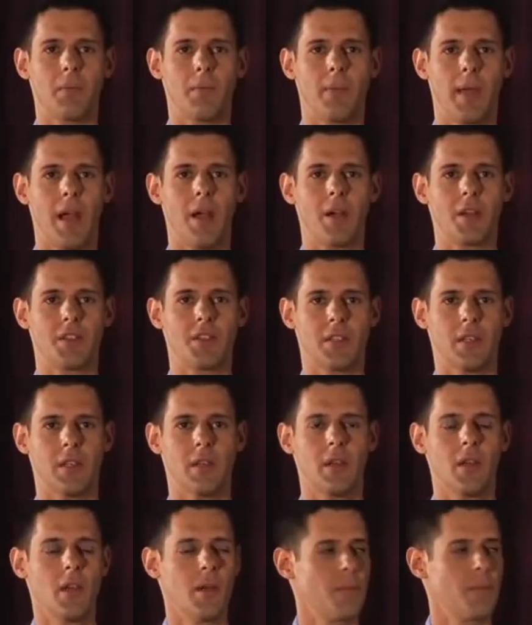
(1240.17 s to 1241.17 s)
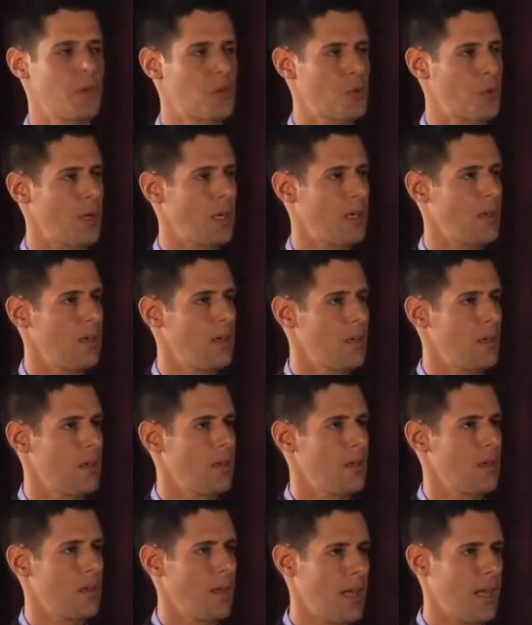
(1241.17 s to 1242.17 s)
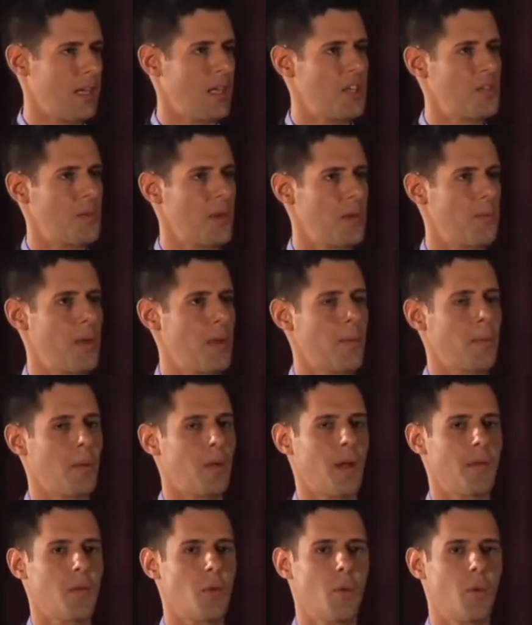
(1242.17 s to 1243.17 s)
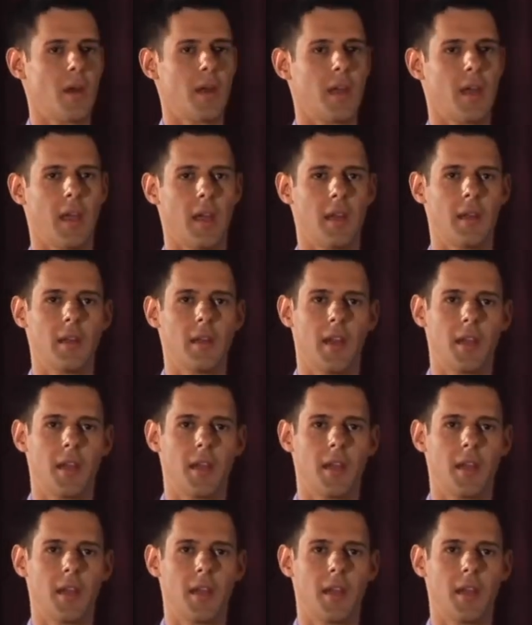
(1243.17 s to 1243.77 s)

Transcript: comparison between gay and lesbian people on the one hand